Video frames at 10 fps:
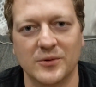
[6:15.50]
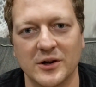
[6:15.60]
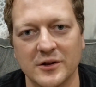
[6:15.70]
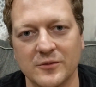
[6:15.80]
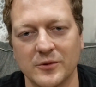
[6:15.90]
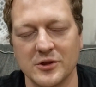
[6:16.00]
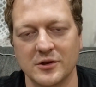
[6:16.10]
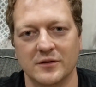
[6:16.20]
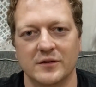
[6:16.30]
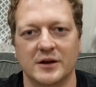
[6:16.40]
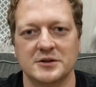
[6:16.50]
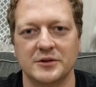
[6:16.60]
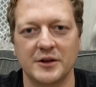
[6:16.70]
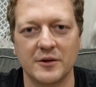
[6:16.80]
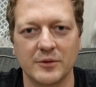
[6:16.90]
wallet, which is
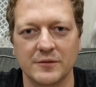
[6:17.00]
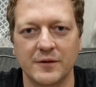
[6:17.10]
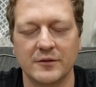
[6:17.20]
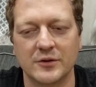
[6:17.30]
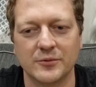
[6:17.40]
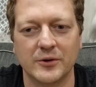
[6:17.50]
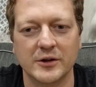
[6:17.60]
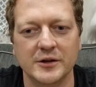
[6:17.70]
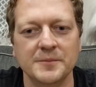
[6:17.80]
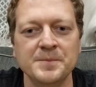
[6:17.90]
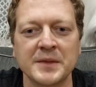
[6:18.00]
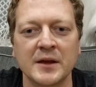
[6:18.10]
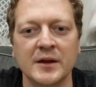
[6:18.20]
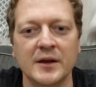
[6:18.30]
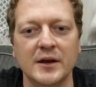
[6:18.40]
actually now my favorite wallet.
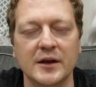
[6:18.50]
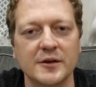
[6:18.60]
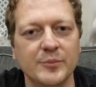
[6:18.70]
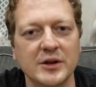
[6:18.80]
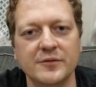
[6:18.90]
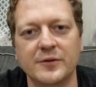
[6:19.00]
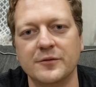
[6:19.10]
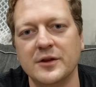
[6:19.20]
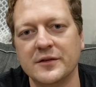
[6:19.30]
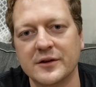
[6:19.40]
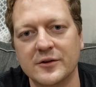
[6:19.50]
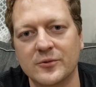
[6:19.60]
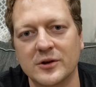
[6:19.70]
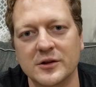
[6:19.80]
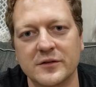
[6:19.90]
And the benefit of these kind
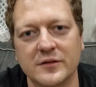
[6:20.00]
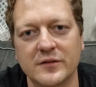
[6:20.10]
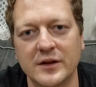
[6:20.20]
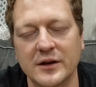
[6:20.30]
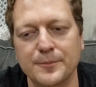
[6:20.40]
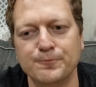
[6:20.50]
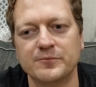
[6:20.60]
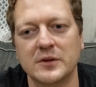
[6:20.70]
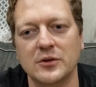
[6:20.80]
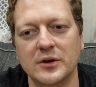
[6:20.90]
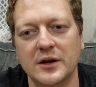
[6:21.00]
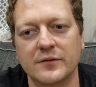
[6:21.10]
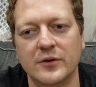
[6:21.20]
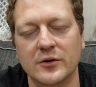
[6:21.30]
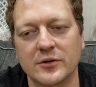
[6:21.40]
of wallets is that you
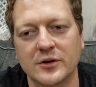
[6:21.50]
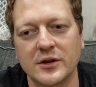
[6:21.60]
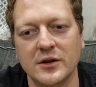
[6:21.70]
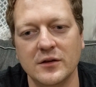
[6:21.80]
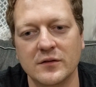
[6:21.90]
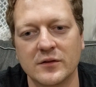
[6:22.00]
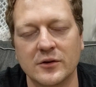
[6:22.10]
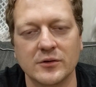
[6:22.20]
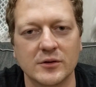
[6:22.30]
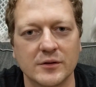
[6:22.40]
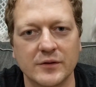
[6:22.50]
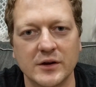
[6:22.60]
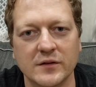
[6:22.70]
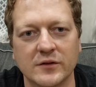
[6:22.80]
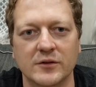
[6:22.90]
have all your keys on your
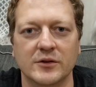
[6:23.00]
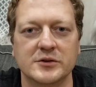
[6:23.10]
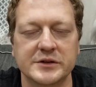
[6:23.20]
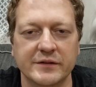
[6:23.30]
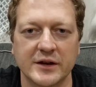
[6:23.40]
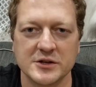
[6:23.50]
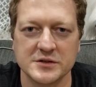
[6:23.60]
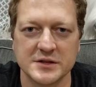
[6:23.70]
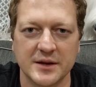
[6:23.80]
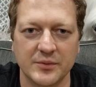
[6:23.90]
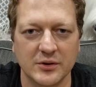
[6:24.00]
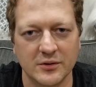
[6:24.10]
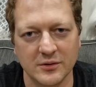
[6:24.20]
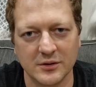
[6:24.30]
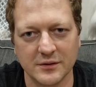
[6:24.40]
device, all your transactions happen
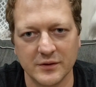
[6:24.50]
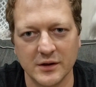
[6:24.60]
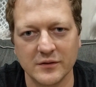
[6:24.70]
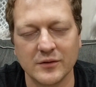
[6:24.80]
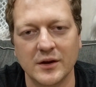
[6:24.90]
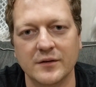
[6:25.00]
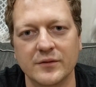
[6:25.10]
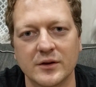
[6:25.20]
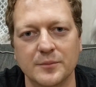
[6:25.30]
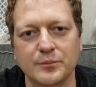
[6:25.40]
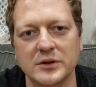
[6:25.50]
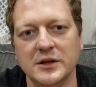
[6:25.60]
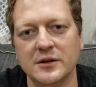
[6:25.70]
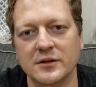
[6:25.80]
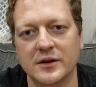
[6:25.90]
on your device, you have
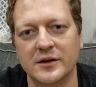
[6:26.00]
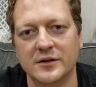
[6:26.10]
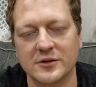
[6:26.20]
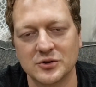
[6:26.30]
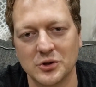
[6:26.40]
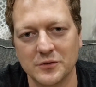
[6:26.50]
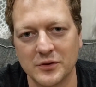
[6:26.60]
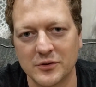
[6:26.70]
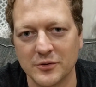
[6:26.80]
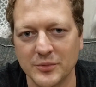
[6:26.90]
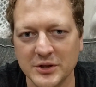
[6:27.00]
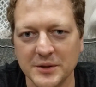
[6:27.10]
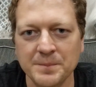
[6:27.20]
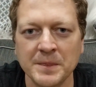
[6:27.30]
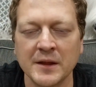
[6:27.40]
complete entire control of your whole money.